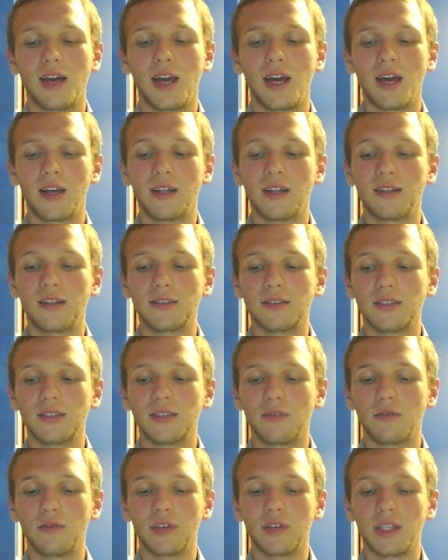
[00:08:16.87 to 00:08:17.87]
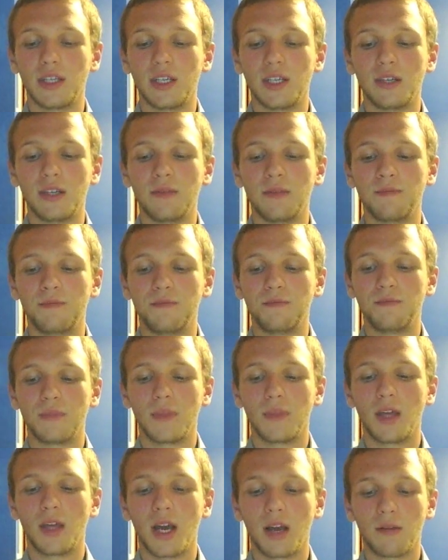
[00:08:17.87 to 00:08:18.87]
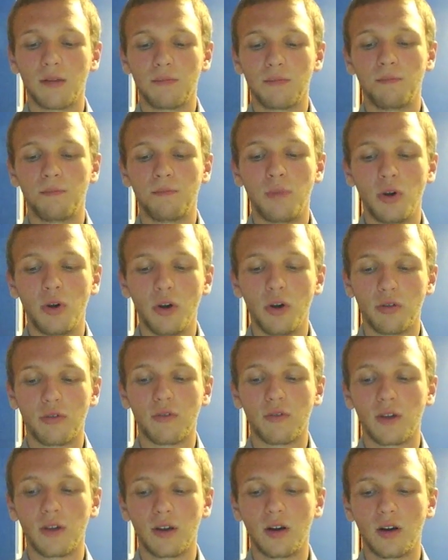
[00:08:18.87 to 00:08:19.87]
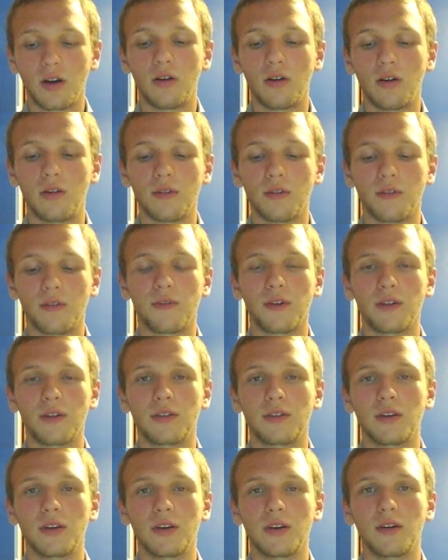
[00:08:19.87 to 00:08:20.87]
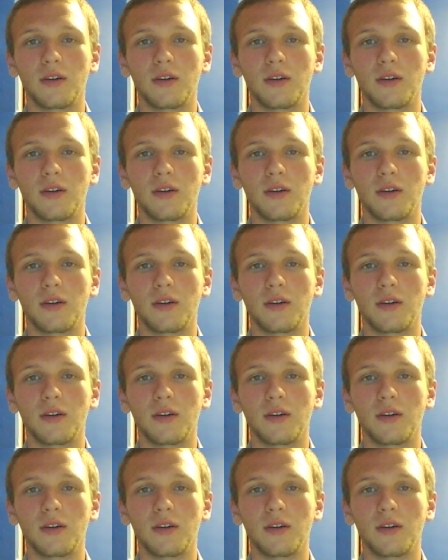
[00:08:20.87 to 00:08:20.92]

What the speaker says: and it really pushed the calls for